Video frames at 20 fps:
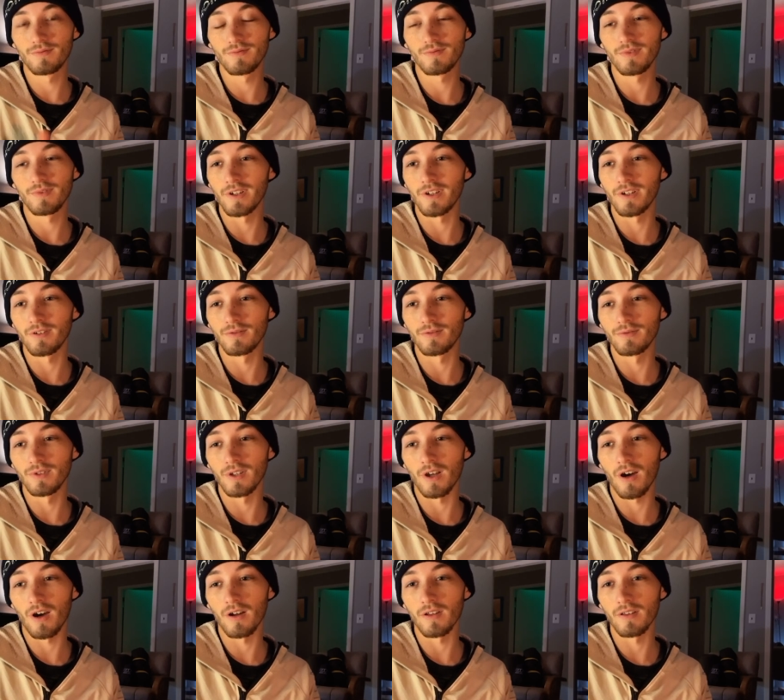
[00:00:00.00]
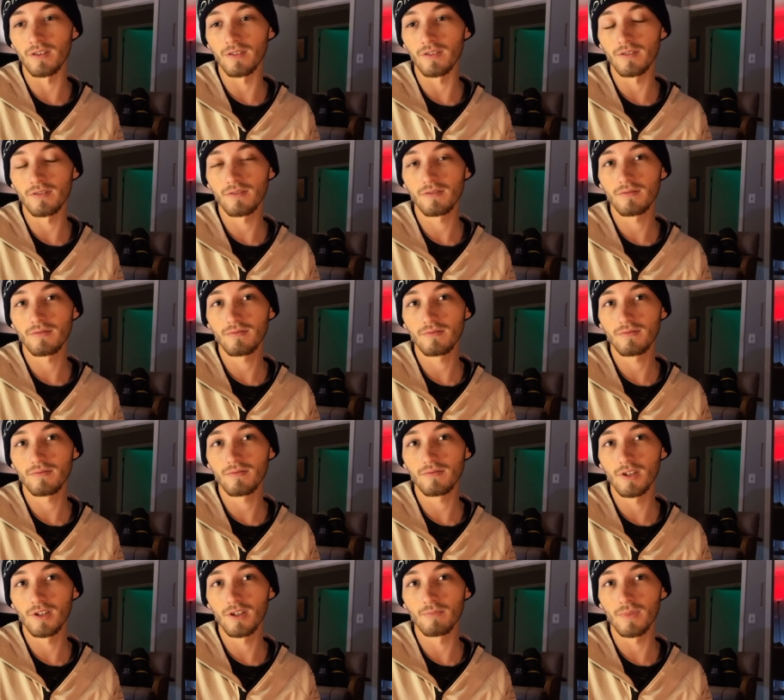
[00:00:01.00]
you know,
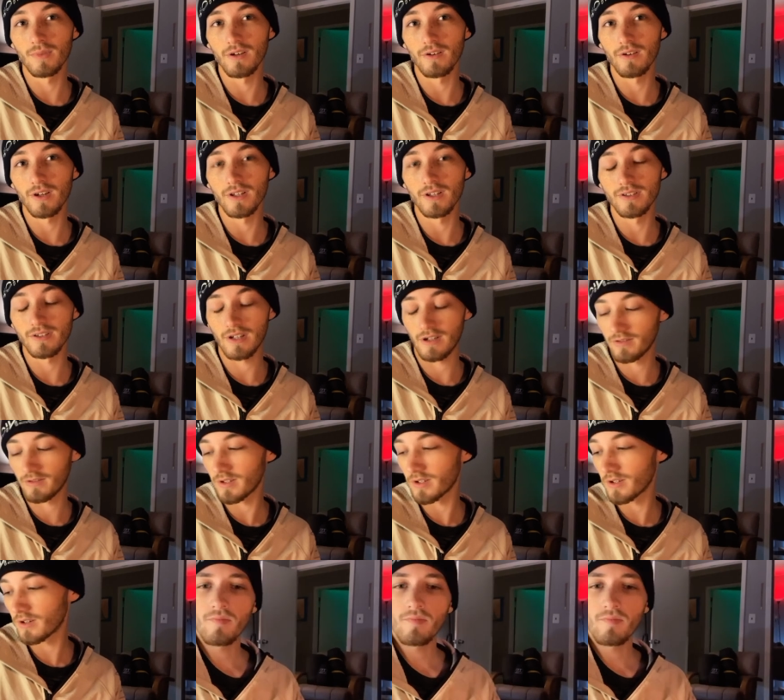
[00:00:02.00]
non-Americans out there.